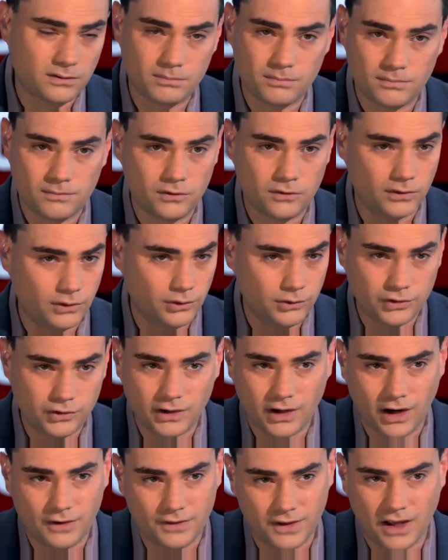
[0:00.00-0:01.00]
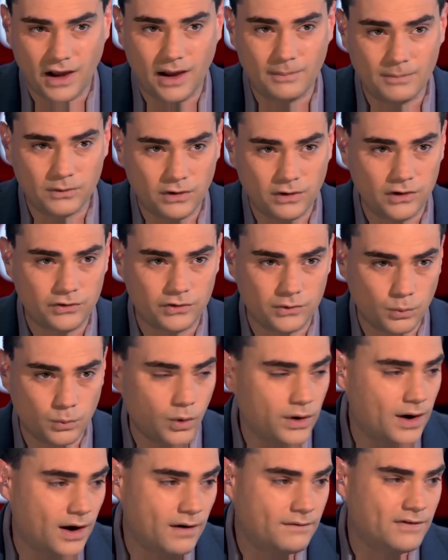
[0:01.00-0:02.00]
the best solution here? I think
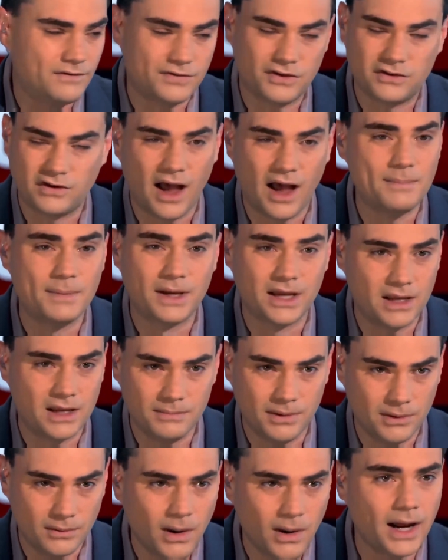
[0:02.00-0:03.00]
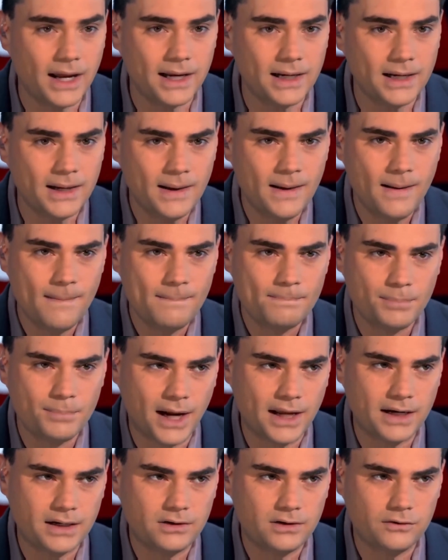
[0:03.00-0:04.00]
commutation would have if the timing had been right.
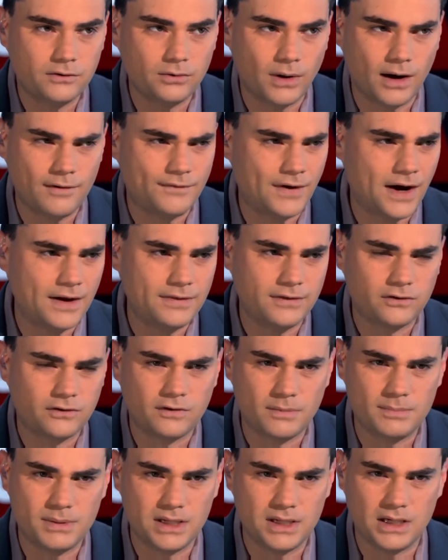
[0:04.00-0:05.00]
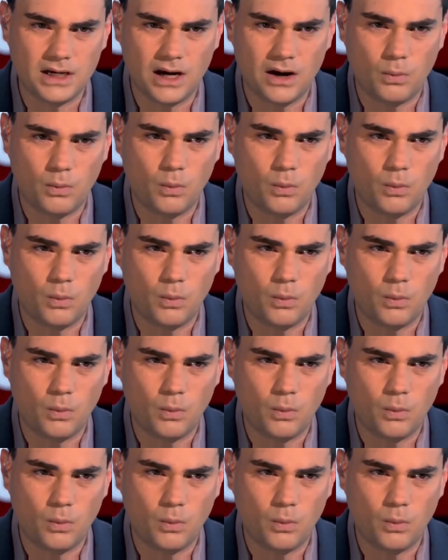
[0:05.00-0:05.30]
But do I find this to